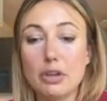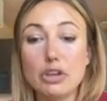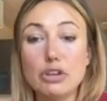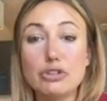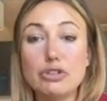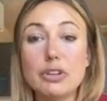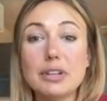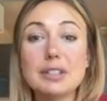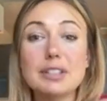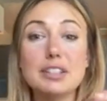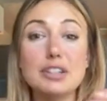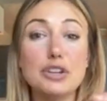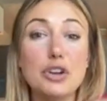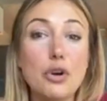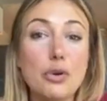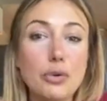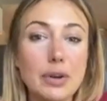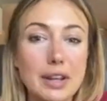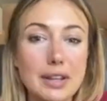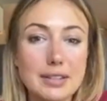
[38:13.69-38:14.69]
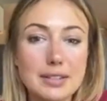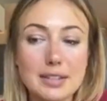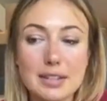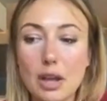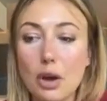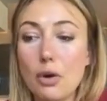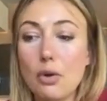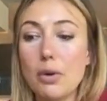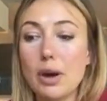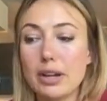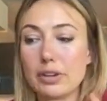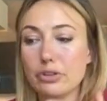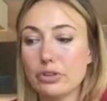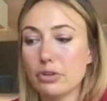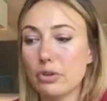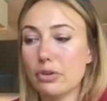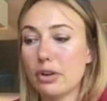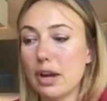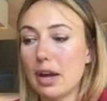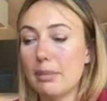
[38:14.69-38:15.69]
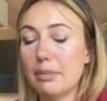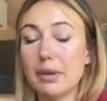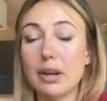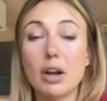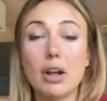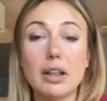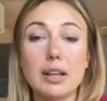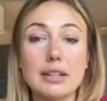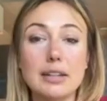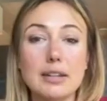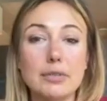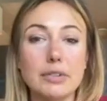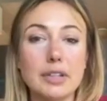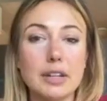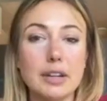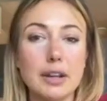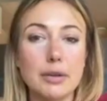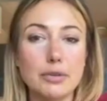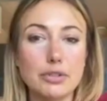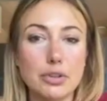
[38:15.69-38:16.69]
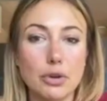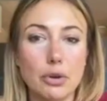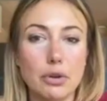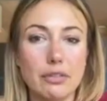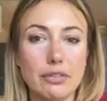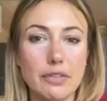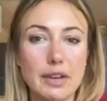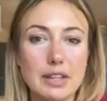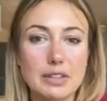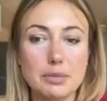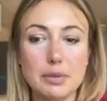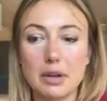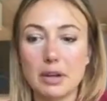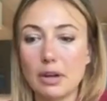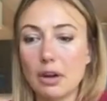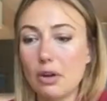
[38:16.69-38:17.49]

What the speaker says: you just notice, oh, I showed up and all I did today was go on Facebook.